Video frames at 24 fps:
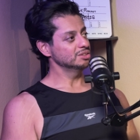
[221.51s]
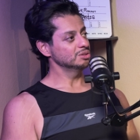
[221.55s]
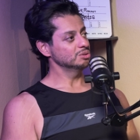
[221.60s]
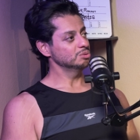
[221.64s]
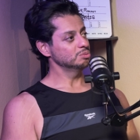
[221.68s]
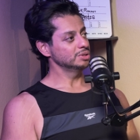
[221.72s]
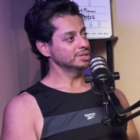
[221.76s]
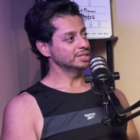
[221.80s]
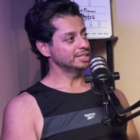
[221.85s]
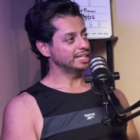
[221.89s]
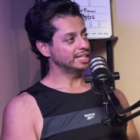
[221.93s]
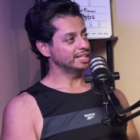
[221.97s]

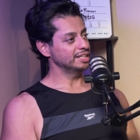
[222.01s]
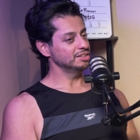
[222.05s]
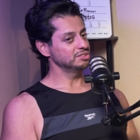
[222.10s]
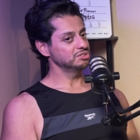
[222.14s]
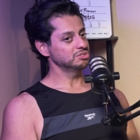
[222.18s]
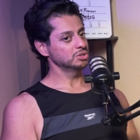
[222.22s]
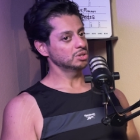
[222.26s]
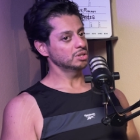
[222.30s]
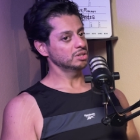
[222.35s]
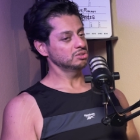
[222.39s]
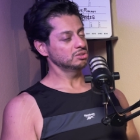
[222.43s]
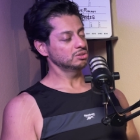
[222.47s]
with that. I
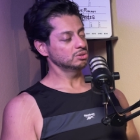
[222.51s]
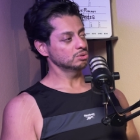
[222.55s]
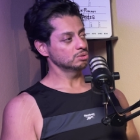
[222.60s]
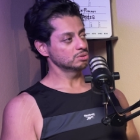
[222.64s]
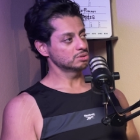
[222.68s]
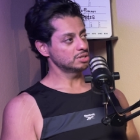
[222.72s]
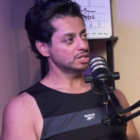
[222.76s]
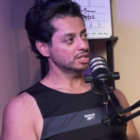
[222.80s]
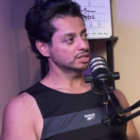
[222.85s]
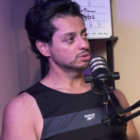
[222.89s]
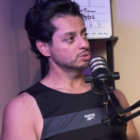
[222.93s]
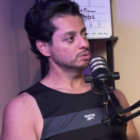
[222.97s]
still
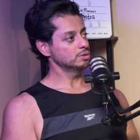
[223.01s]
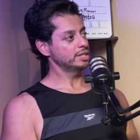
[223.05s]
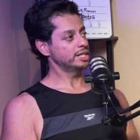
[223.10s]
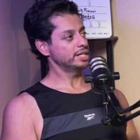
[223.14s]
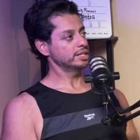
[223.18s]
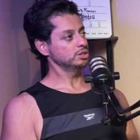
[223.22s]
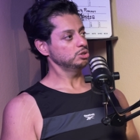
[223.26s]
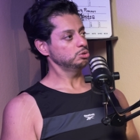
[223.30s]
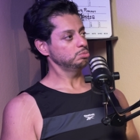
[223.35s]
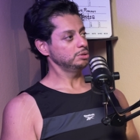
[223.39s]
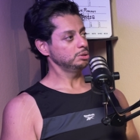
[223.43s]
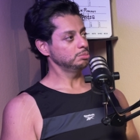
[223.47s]
talk to a lot
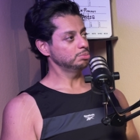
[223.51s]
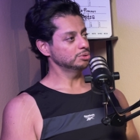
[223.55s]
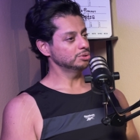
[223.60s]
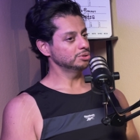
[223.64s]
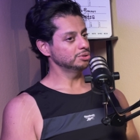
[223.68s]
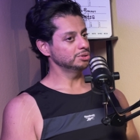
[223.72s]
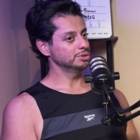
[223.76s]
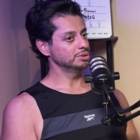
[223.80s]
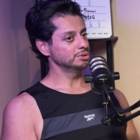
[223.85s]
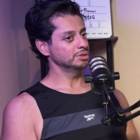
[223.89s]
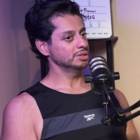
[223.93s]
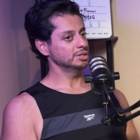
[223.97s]
of these
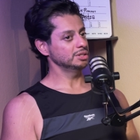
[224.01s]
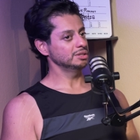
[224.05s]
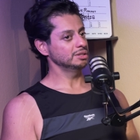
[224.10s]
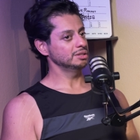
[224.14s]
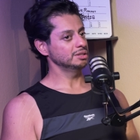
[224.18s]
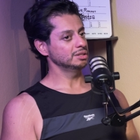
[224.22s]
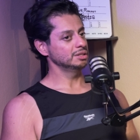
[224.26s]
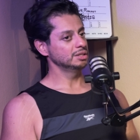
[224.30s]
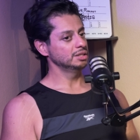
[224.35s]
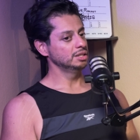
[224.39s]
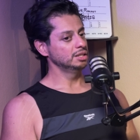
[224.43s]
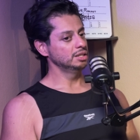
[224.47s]
people,
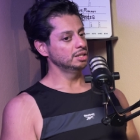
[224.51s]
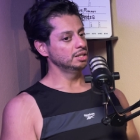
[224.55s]
and